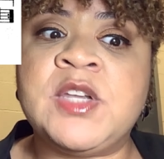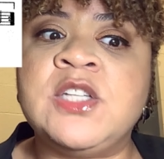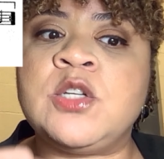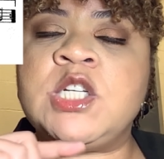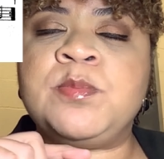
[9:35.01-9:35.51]

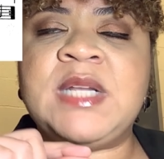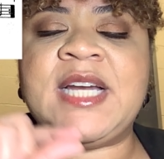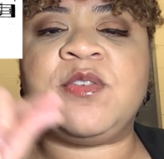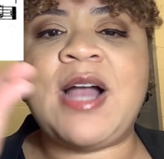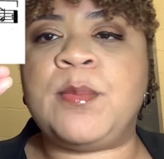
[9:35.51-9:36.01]
So just play
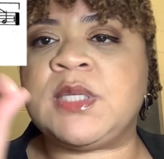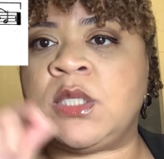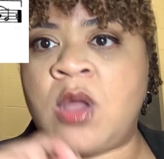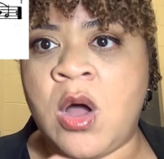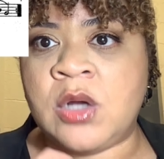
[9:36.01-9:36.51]
around with
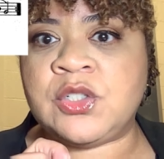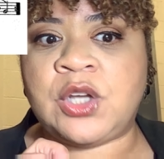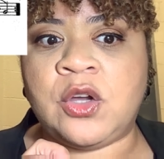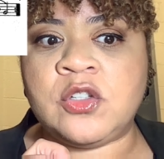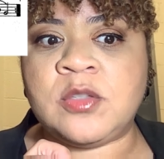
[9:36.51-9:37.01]
long
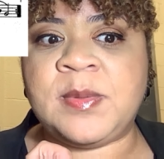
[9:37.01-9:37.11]
tones.